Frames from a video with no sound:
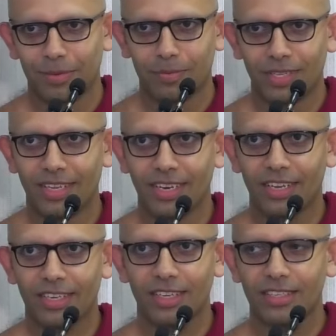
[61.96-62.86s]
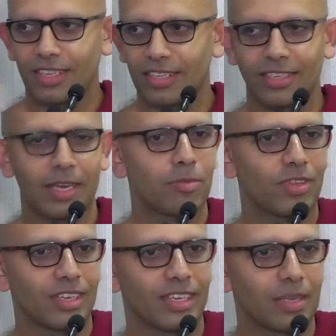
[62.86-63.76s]
But then I can't say the same
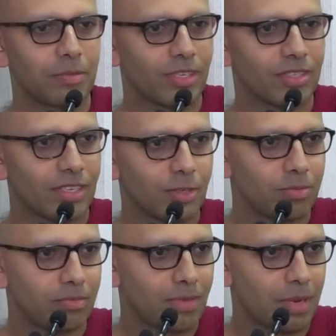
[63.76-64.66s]
thing again because I don't